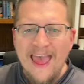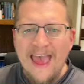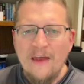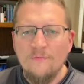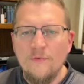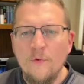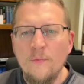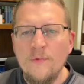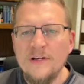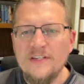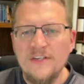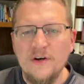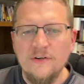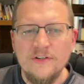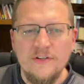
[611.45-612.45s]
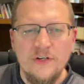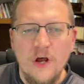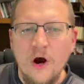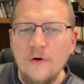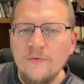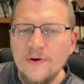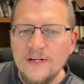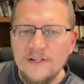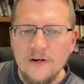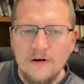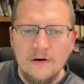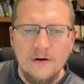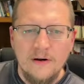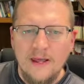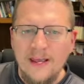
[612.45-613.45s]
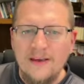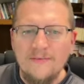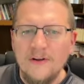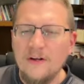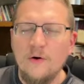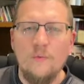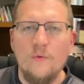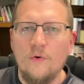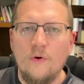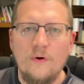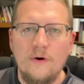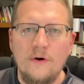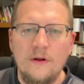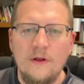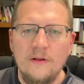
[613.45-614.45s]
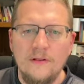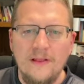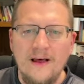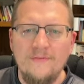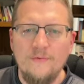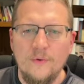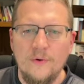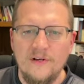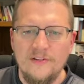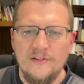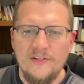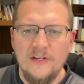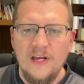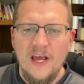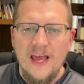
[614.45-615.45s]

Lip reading: and from which there is no return, even to warn loved ones.